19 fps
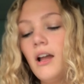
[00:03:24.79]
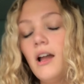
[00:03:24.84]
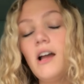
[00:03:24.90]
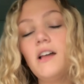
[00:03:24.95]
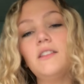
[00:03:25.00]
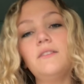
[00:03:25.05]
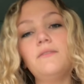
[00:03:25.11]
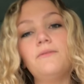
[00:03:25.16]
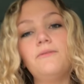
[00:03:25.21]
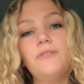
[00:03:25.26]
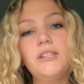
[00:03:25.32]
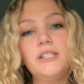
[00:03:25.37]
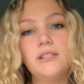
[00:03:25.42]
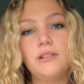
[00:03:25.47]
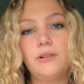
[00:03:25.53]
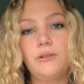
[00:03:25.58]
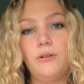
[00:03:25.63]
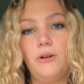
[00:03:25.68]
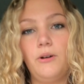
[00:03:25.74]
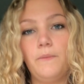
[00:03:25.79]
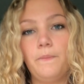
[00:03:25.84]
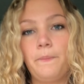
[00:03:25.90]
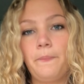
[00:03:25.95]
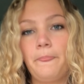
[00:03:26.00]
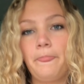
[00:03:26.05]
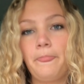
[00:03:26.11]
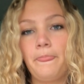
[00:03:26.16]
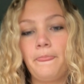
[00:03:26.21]
And then physical
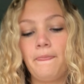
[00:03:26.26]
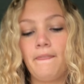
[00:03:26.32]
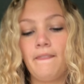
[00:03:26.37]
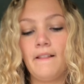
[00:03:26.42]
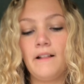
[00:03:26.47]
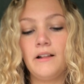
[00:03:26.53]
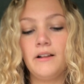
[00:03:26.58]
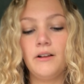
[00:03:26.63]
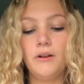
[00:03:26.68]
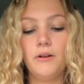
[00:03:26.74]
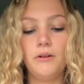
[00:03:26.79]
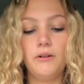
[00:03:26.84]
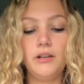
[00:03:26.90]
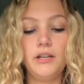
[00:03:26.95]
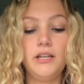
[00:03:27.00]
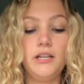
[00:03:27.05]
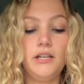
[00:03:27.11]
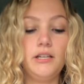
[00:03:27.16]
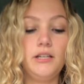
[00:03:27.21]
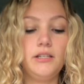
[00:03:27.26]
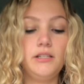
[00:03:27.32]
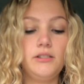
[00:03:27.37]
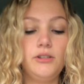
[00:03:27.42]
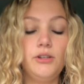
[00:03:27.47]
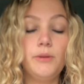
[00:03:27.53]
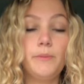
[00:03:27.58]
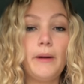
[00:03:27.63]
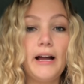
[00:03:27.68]

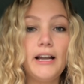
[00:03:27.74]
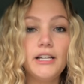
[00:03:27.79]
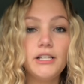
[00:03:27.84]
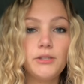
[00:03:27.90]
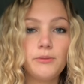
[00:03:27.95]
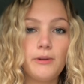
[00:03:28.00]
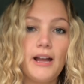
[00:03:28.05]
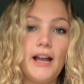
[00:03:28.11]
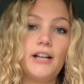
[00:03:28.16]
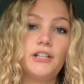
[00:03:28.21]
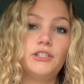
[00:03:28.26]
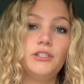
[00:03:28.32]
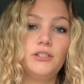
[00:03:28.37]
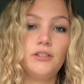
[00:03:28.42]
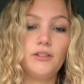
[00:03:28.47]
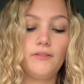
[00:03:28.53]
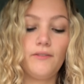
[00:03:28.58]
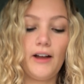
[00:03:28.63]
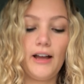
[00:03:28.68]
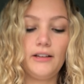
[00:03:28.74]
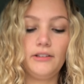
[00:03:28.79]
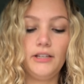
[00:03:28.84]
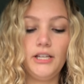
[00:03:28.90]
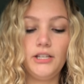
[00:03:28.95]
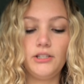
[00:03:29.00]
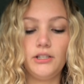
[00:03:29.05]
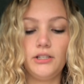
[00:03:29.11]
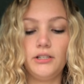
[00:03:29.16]
is your body's reaction to the
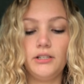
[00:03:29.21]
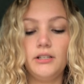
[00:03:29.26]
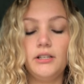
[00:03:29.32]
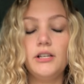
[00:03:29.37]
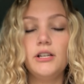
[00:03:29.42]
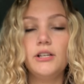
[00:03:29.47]
violation.